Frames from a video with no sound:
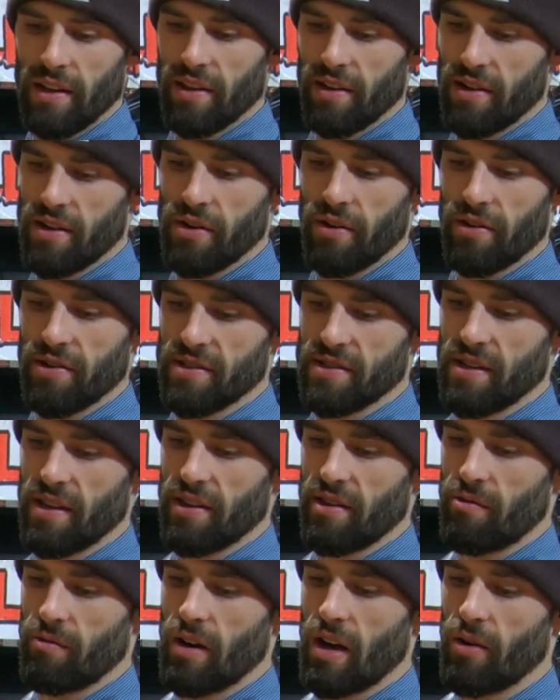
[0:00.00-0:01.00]
There's
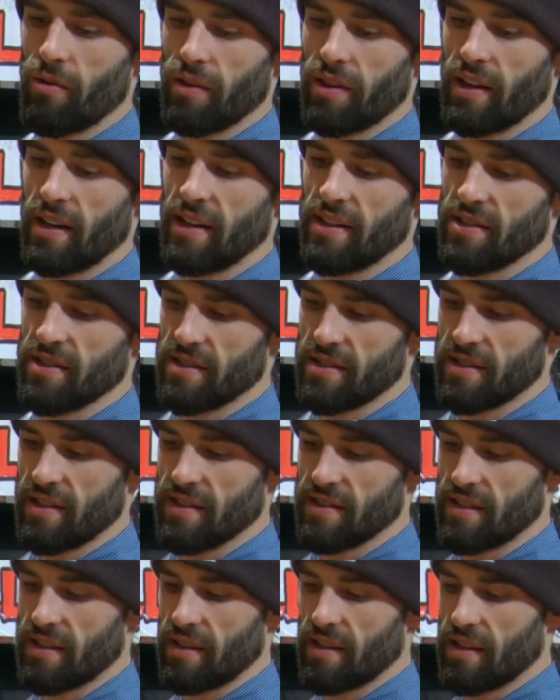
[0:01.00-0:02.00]
nothing wrong with it. It just
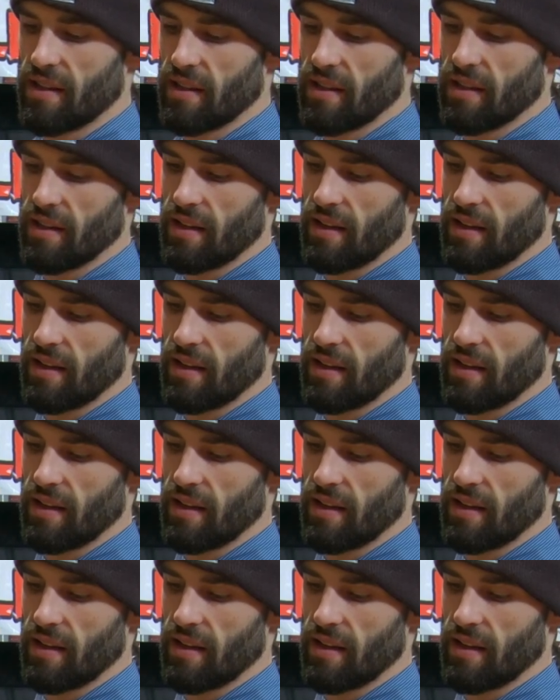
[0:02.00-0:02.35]
doesn't